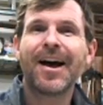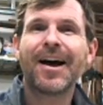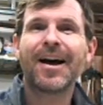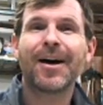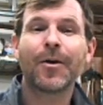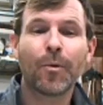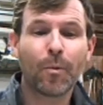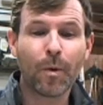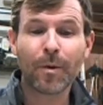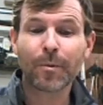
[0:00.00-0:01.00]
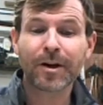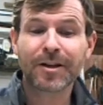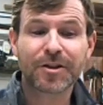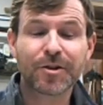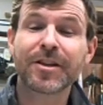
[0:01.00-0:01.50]
What we're
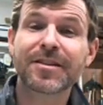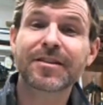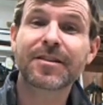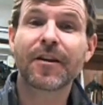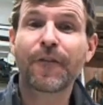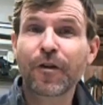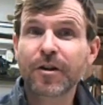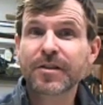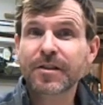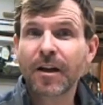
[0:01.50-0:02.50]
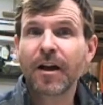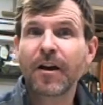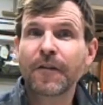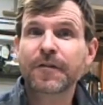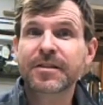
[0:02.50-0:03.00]
going to do, this is the first
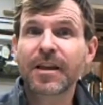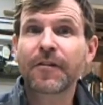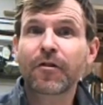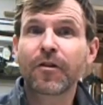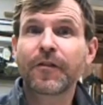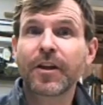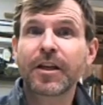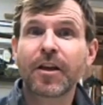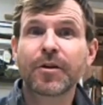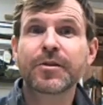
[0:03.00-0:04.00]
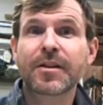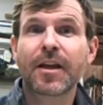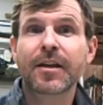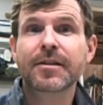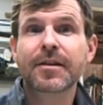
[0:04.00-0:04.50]
of several videos
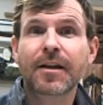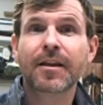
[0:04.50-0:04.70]
that